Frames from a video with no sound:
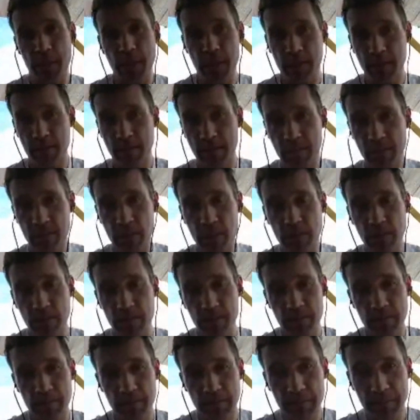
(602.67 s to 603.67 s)
to me
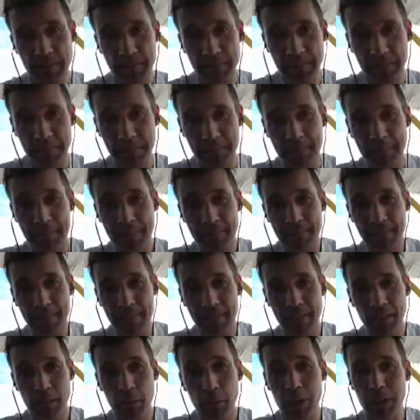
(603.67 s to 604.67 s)
still?
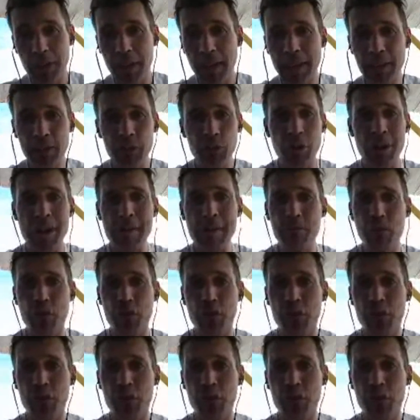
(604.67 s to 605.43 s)
Has Graham?